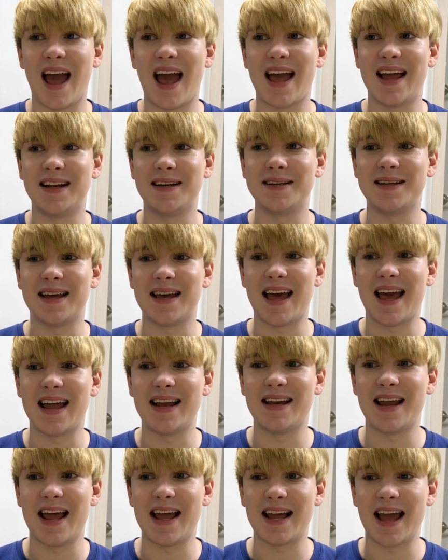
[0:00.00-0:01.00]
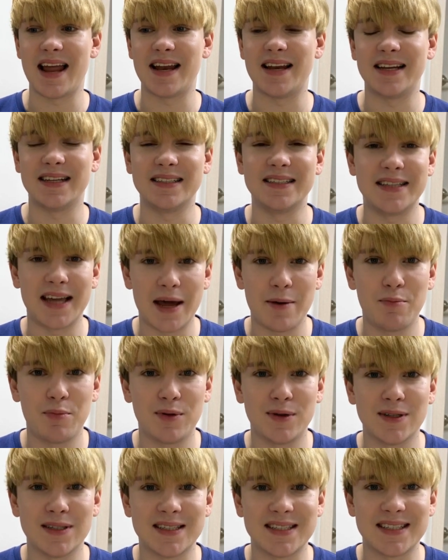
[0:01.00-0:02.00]
and
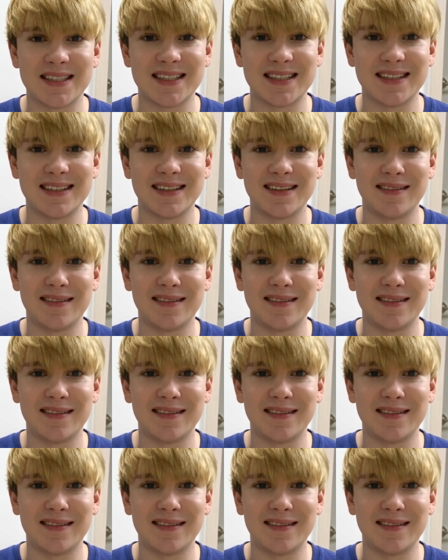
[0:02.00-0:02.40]
examples